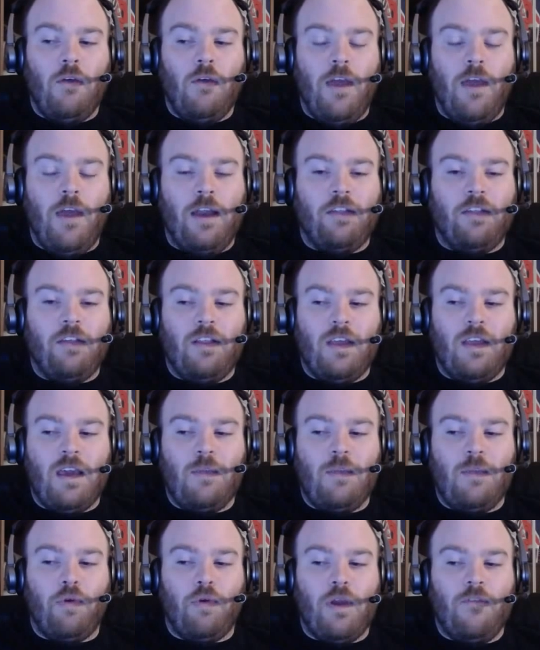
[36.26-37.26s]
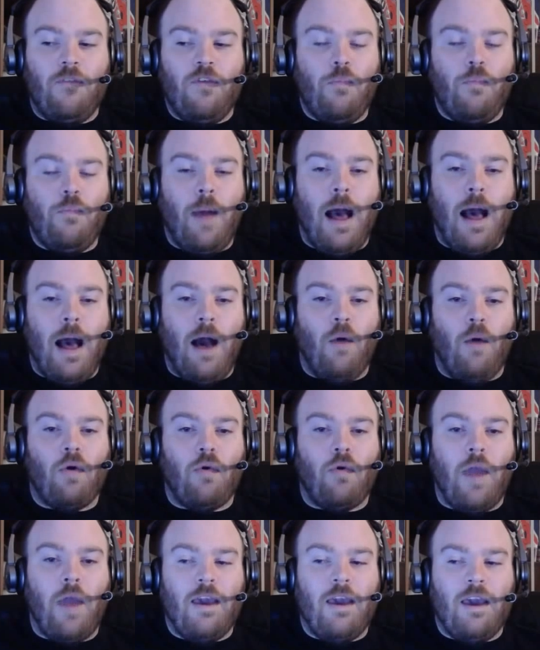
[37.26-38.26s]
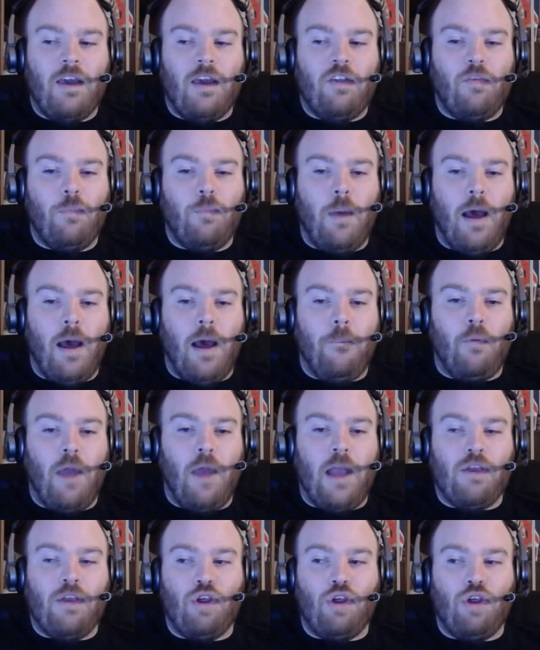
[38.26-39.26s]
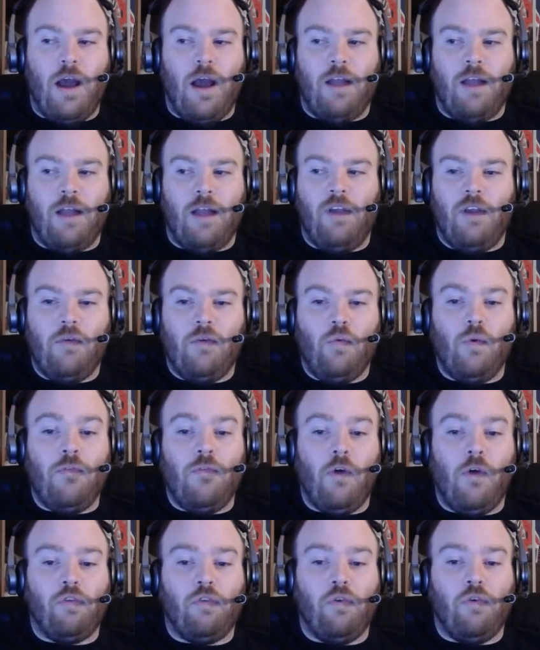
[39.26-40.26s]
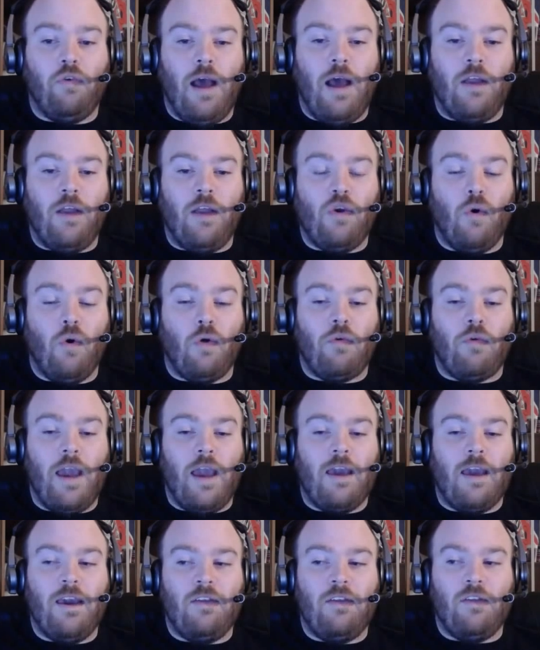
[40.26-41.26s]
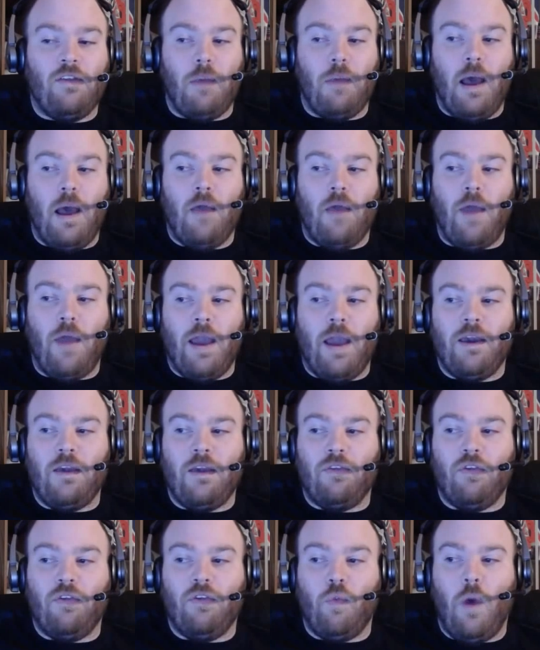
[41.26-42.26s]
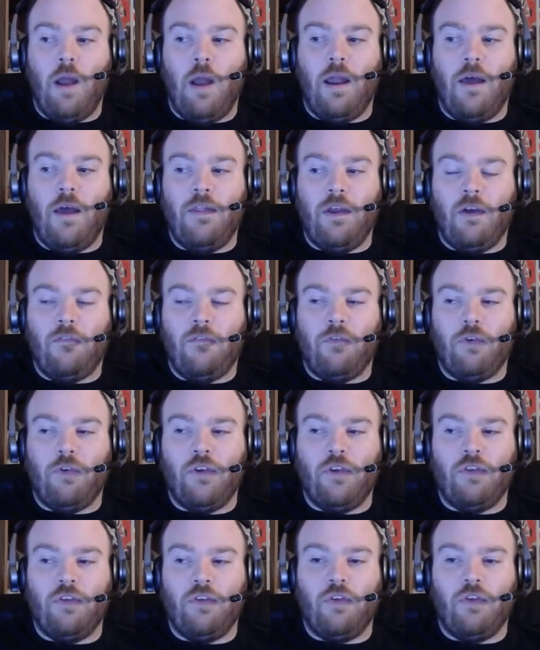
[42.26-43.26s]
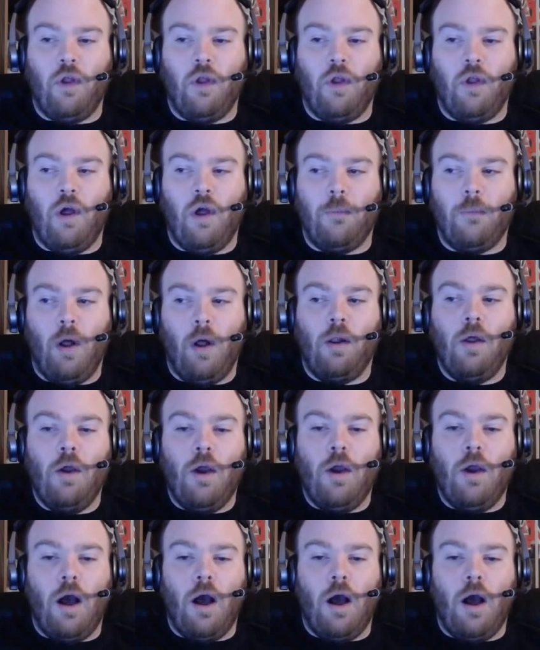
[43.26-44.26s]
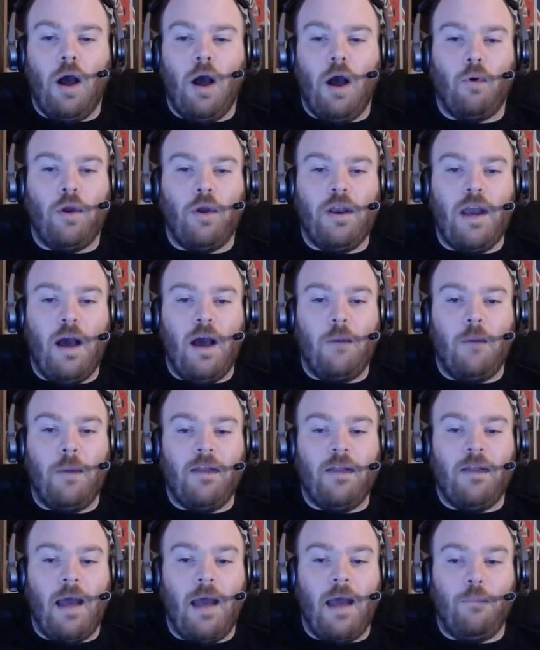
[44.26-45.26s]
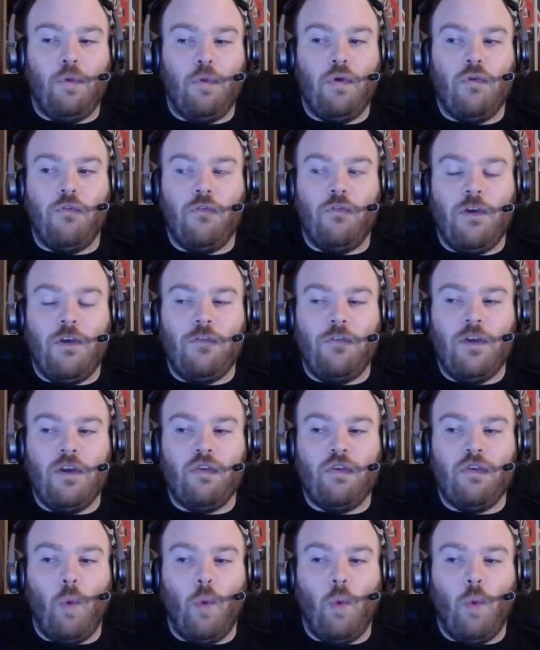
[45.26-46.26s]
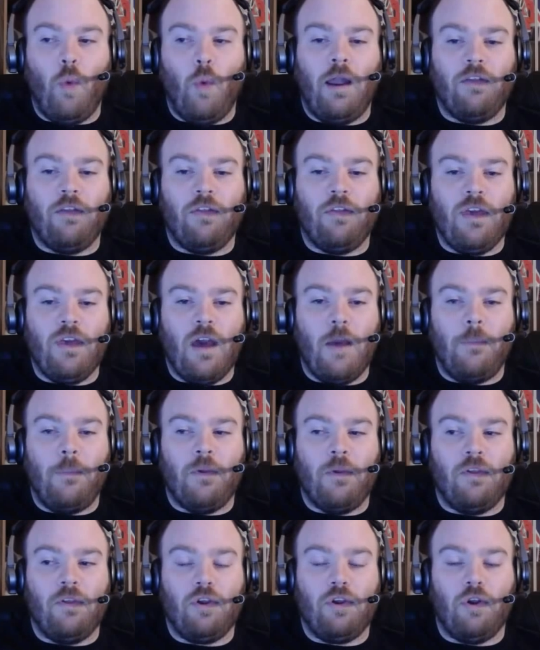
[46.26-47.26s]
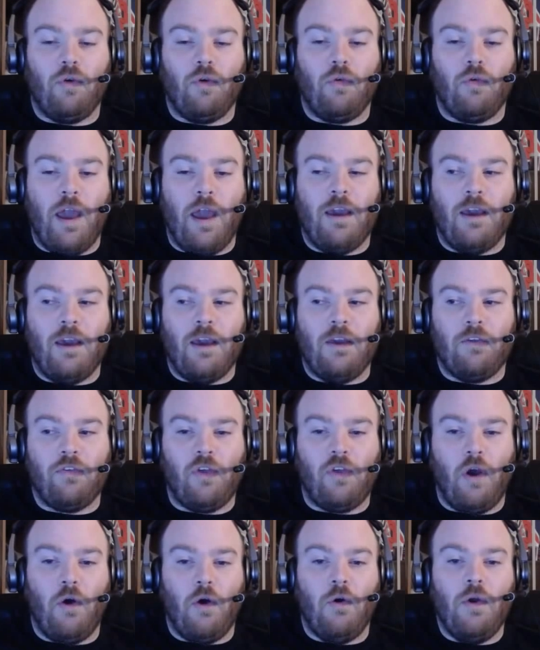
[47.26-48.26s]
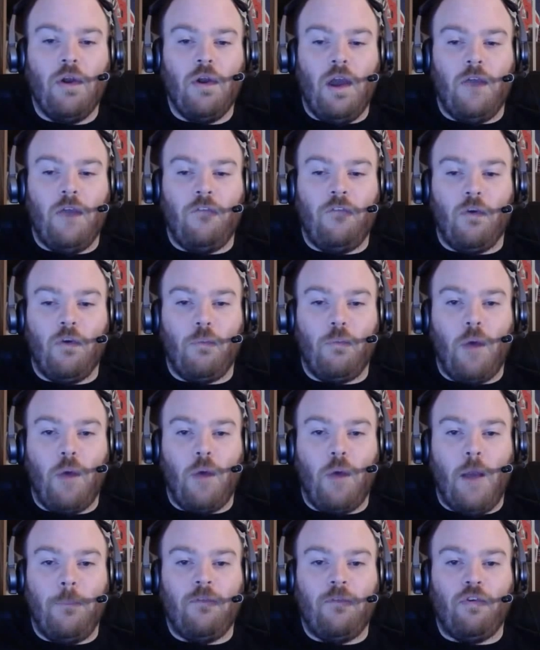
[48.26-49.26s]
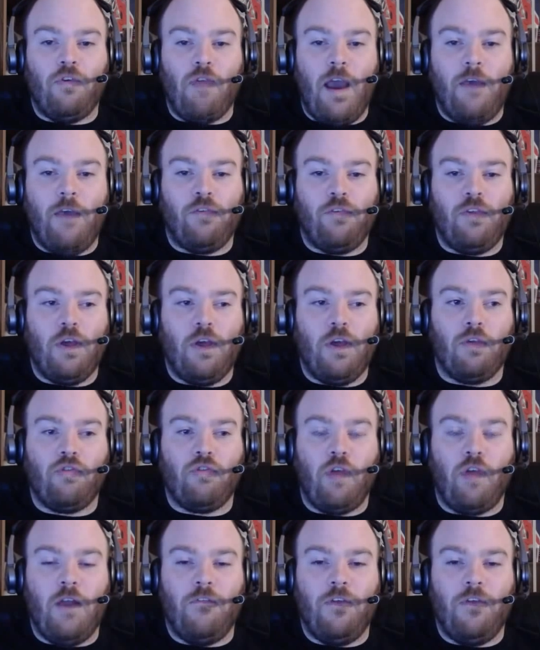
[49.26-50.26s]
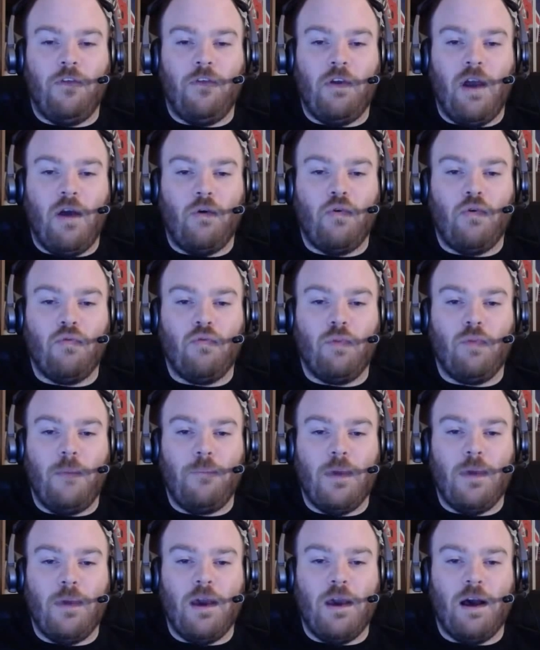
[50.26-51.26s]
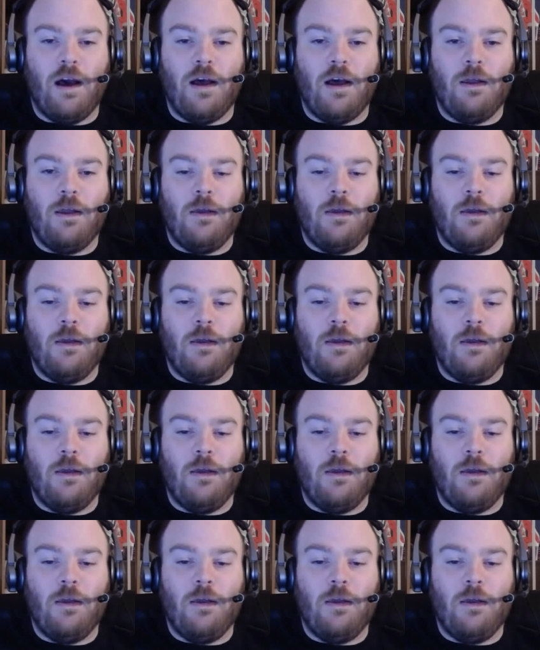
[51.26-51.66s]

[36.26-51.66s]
Fantasy Team Preview Power Rankings by Brad Johnson. We've also got your rankings and my rankings as well on there for season-long ball, broken down by the top 250 as well as the positional rankings. So if you're prepping for drafts still or trying to figure out who might be